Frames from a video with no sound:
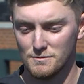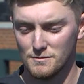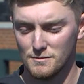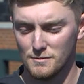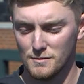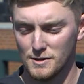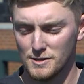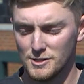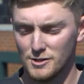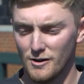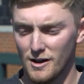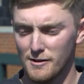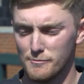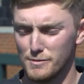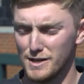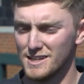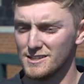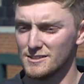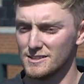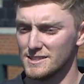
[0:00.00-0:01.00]
I mean, you don't have
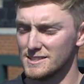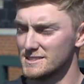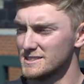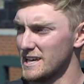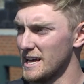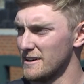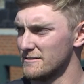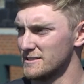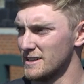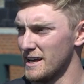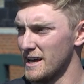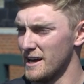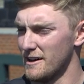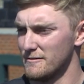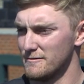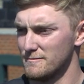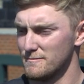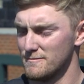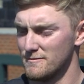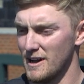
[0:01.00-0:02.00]
big league staffs that
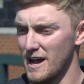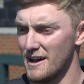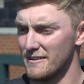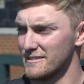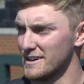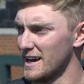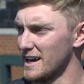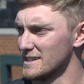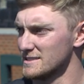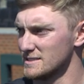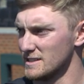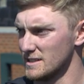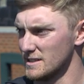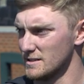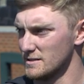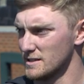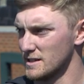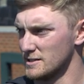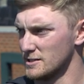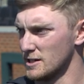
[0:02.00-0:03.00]
have five guys
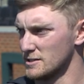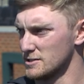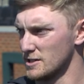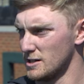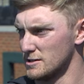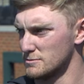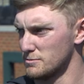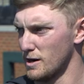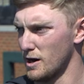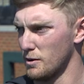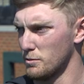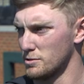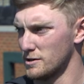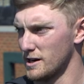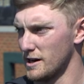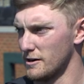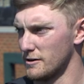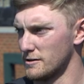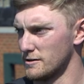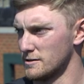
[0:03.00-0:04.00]
that can touch 100 mile per
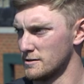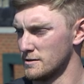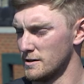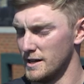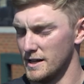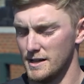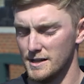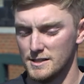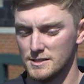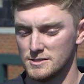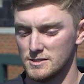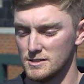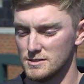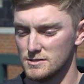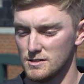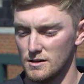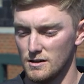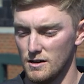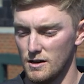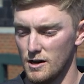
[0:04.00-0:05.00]
hour, and it's
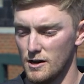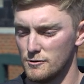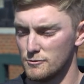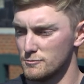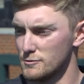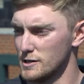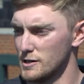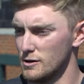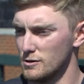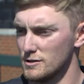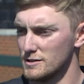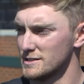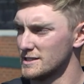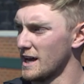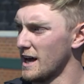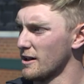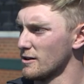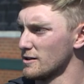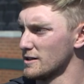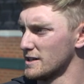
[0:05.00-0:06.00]
just unreal the
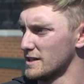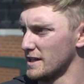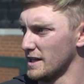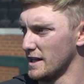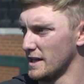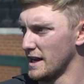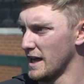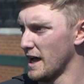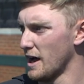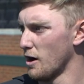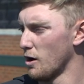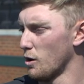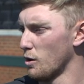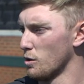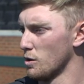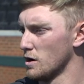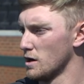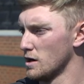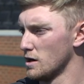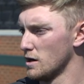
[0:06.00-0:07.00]
talent and how